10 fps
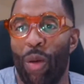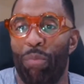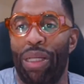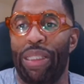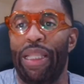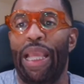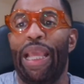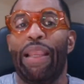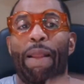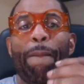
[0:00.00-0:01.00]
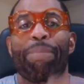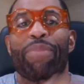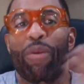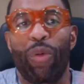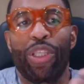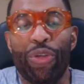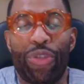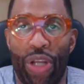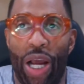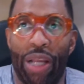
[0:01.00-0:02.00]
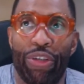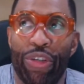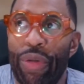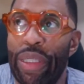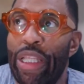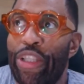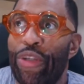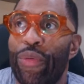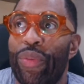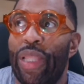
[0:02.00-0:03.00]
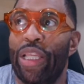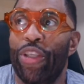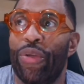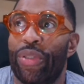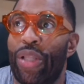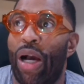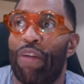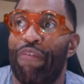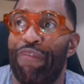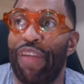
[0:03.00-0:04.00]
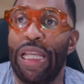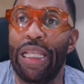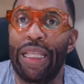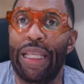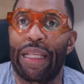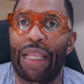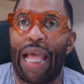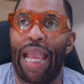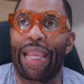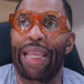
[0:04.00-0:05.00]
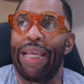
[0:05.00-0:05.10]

but then when you start doing it, you think you start feeling like